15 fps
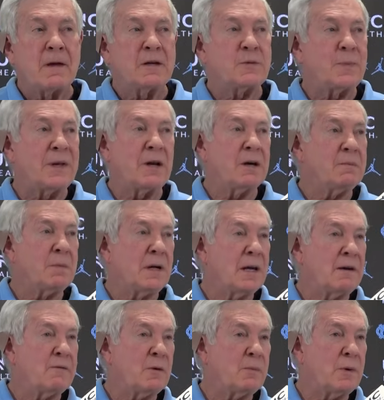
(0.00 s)
It's been
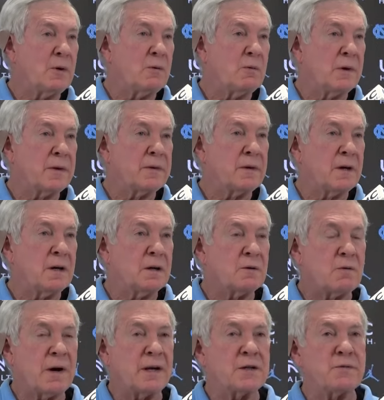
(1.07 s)
unbelievable with
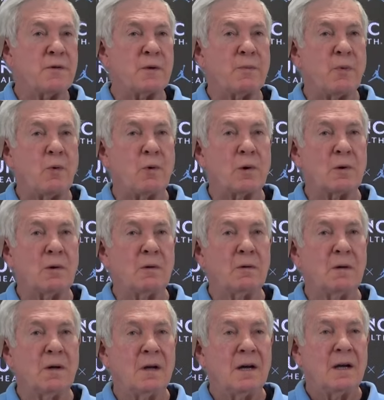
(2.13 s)
transfer
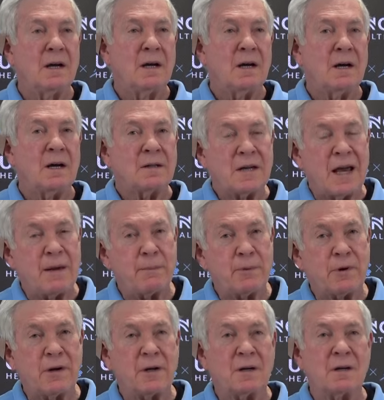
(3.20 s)
portal,
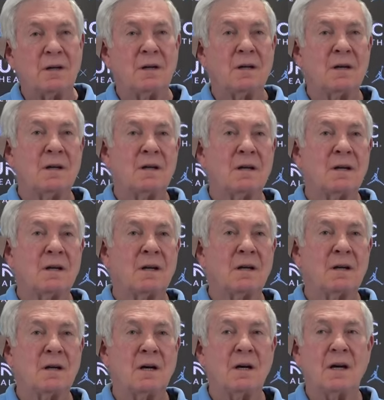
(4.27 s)
tampering,
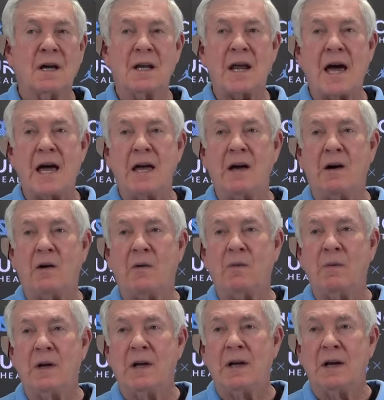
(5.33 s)

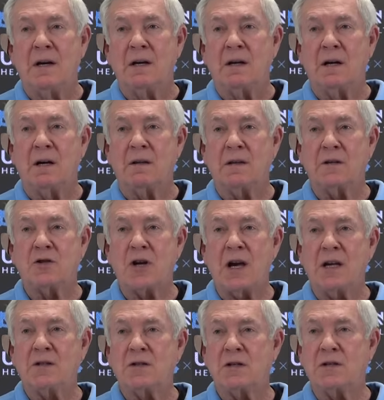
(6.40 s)
NIL, the
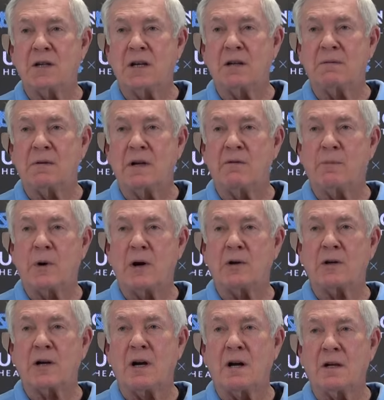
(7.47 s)
changes that have
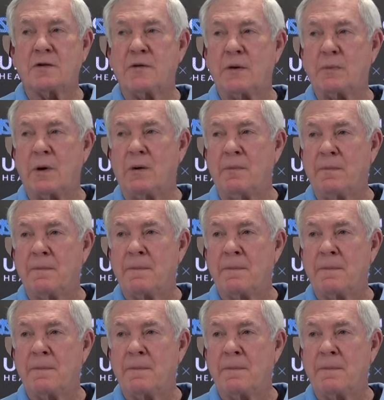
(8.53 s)
brought to college football.